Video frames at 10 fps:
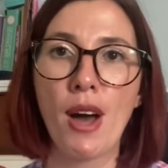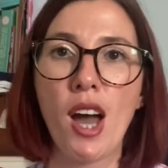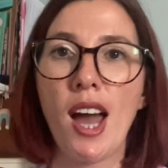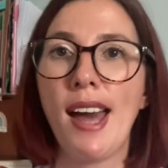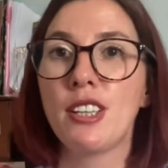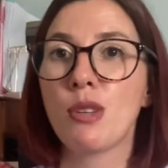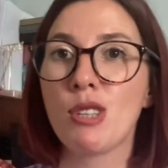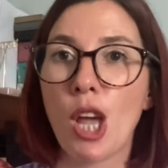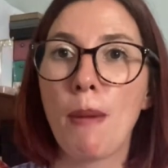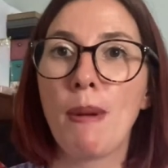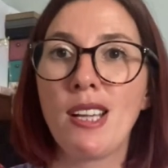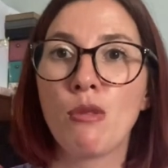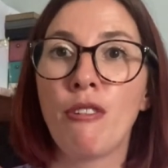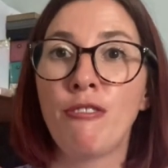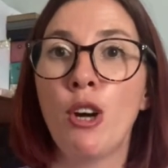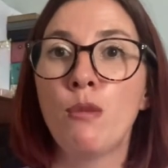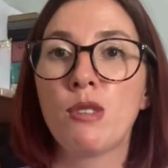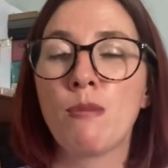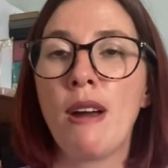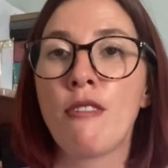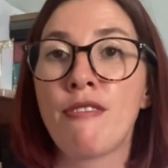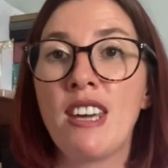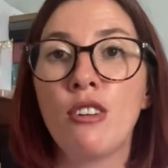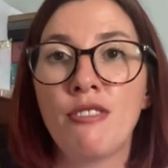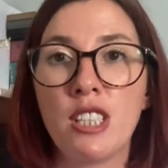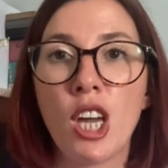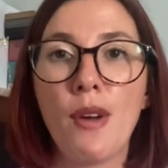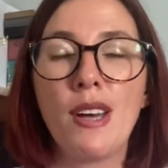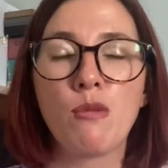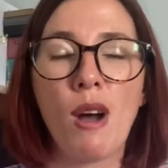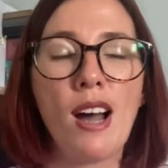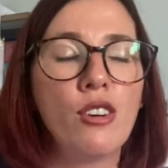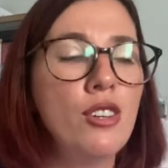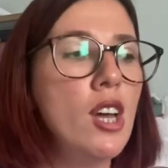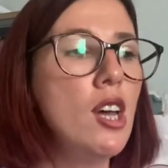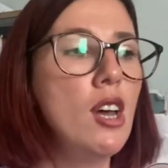and I was hoping to have filmed my reveal video as well.